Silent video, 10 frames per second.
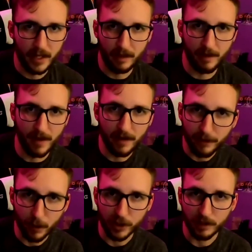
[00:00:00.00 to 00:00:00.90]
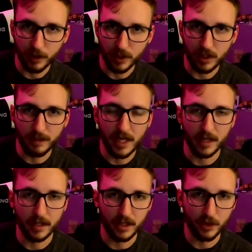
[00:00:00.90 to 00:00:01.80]
I'm a very fortunate person to be in
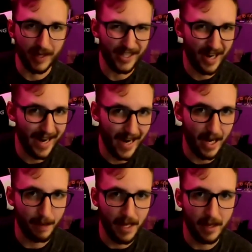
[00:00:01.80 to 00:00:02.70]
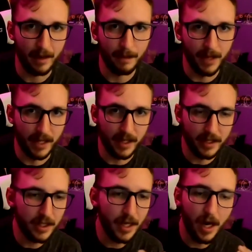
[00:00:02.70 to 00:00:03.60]
the situation I am in, but this
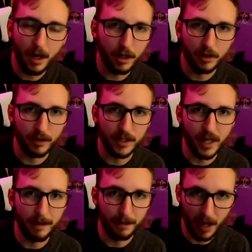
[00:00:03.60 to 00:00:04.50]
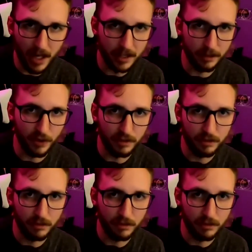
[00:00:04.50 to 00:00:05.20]
is 100% possible.